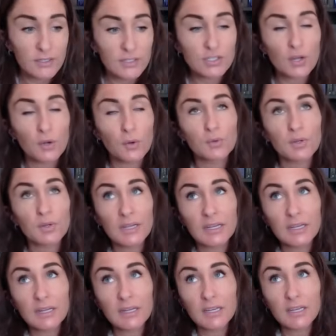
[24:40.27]
So
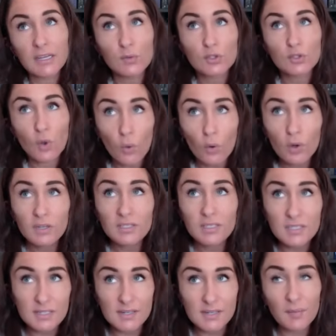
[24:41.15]
he was on
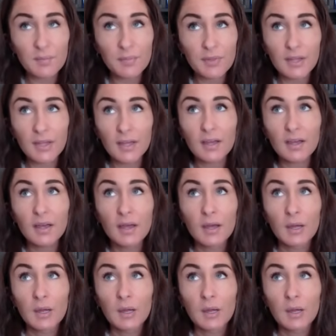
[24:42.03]
to something,